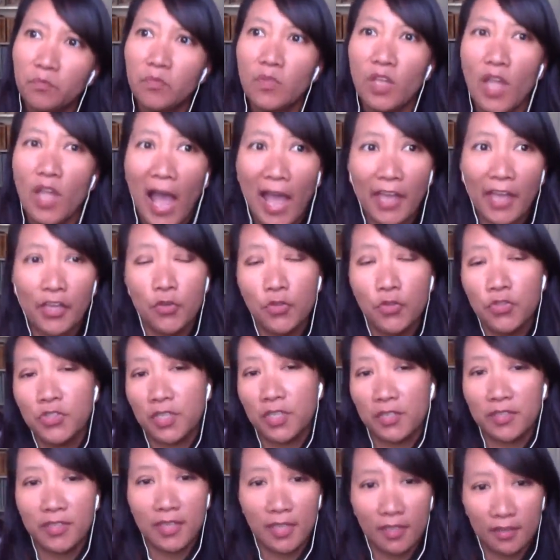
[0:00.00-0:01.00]
used
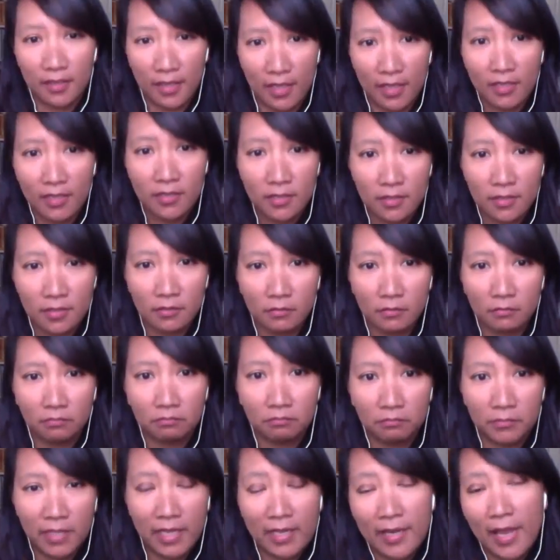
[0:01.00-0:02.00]
to think this,
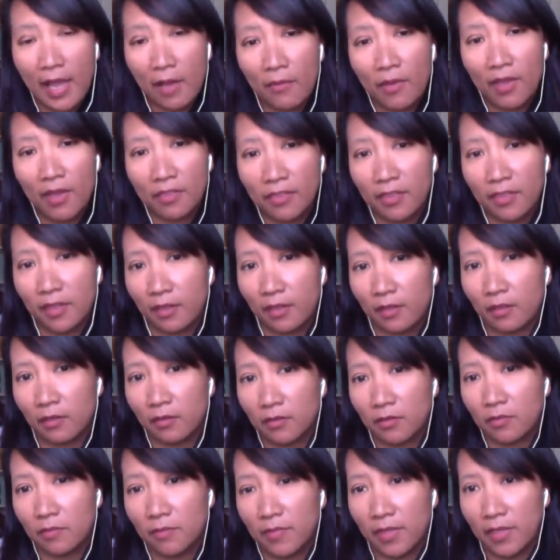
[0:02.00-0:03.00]
and now I think
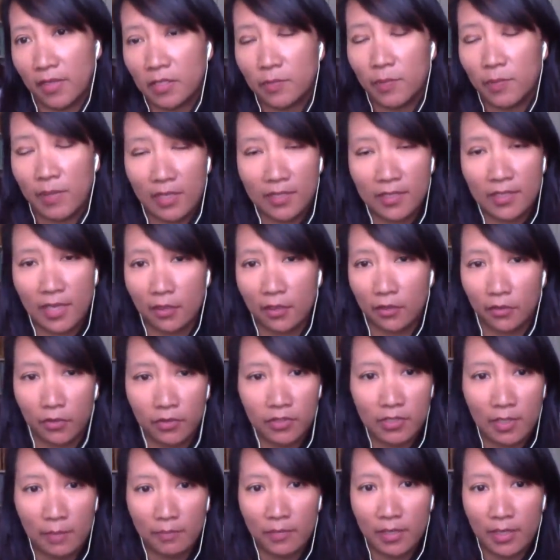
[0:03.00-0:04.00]
this because I learned
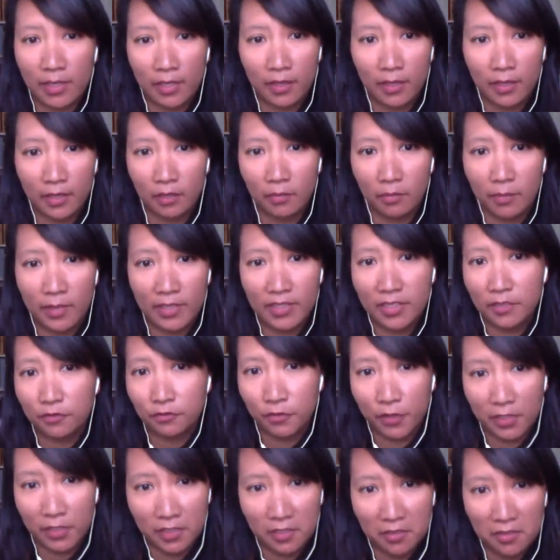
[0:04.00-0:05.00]
something a little bit
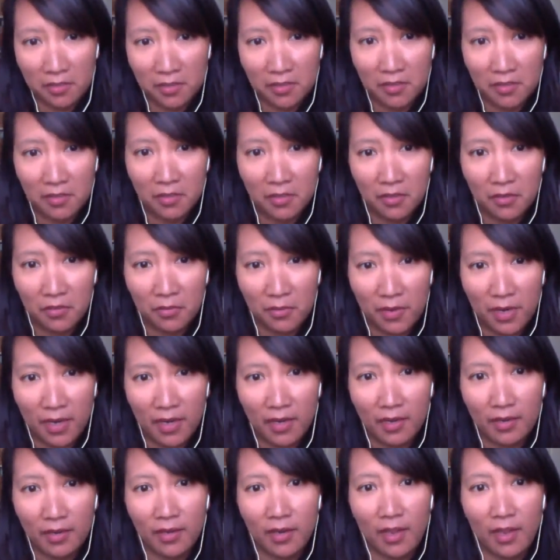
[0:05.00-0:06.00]
different,
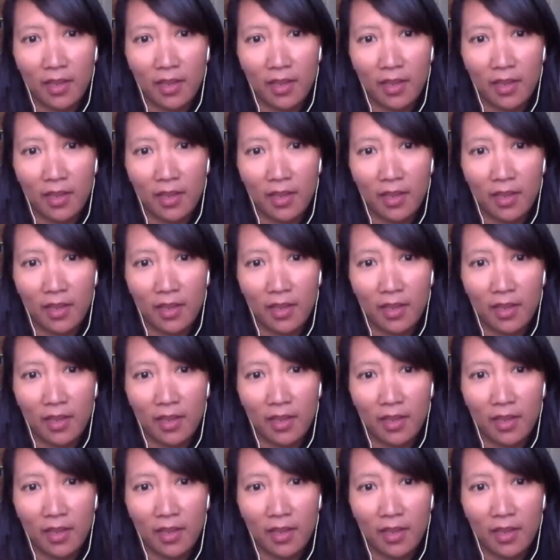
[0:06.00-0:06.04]
right?